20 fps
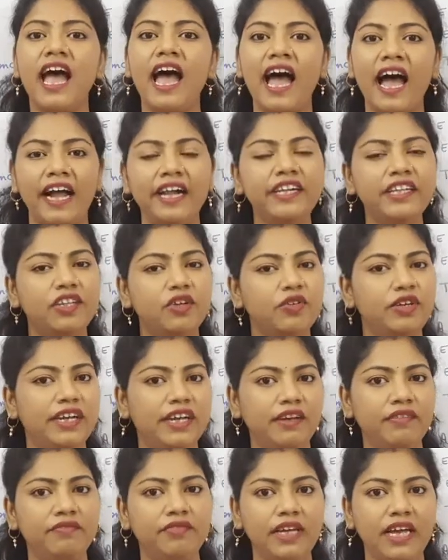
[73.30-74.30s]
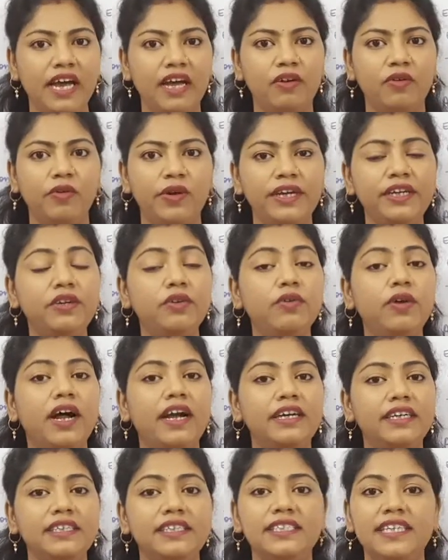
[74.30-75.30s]
and today we are going to
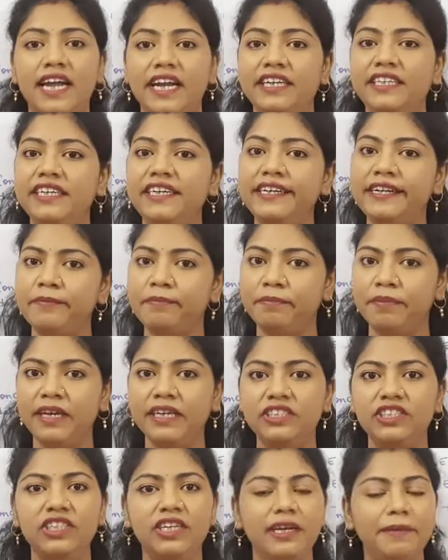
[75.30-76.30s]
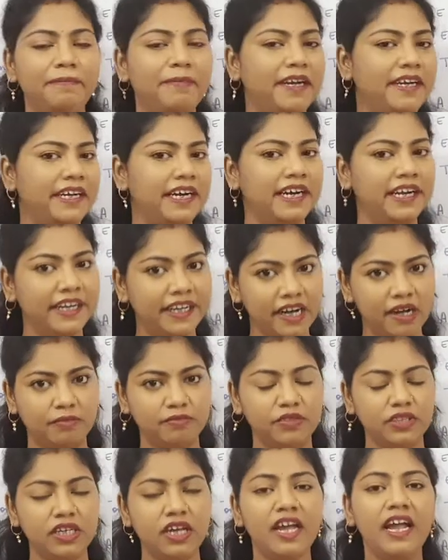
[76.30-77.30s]
understand the temperature dependent
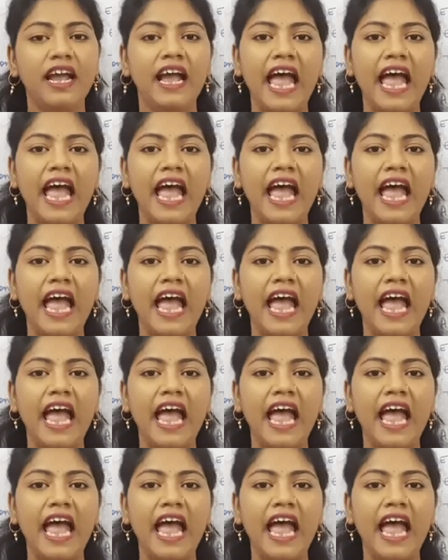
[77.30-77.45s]
terms,